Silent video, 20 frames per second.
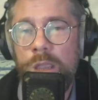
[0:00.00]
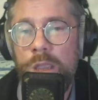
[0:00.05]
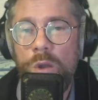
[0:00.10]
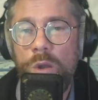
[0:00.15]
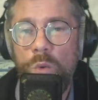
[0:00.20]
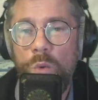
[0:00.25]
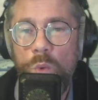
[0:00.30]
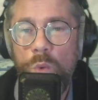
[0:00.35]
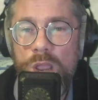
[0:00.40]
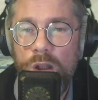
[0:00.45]

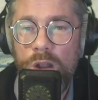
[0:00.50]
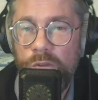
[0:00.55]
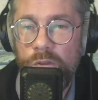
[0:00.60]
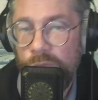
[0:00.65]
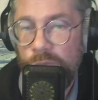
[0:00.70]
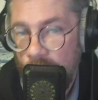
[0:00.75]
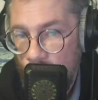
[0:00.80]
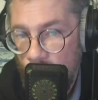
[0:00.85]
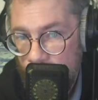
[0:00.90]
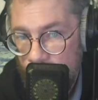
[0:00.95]
we are
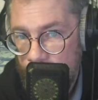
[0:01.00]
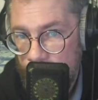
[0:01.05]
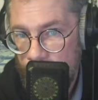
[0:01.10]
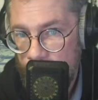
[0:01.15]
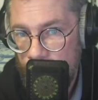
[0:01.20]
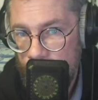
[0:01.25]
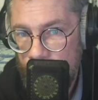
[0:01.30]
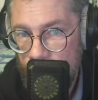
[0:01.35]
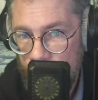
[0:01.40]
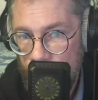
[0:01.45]
forced
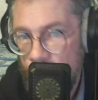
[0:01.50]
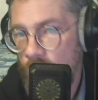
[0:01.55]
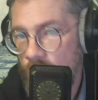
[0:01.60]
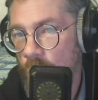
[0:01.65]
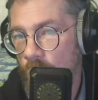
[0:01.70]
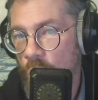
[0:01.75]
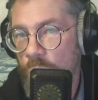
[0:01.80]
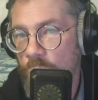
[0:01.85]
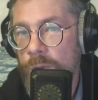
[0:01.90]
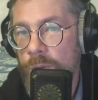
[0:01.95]
to
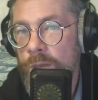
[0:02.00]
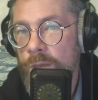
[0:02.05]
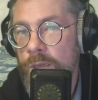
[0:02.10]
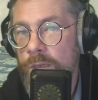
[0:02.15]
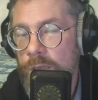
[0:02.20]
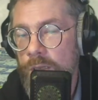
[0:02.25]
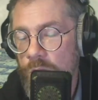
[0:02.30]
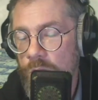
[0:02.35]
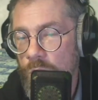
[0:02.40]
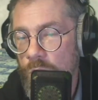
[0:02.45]
open the
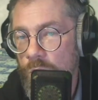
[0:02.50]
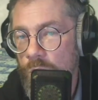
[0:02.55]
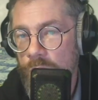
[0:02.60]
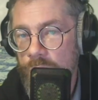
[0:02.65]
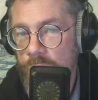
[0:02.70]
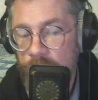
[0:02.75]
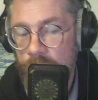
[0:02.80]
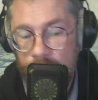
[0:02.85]
door to